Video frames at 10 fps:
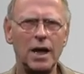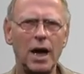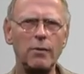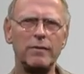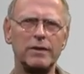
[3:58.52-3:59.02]

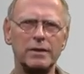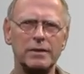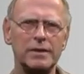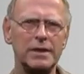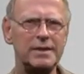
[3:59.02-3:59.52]
However,
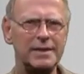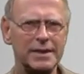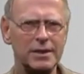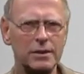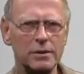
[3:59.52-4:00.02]
this
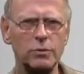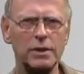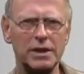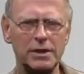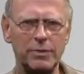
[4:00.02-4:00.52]
did not
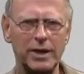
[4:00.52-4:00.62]
work in the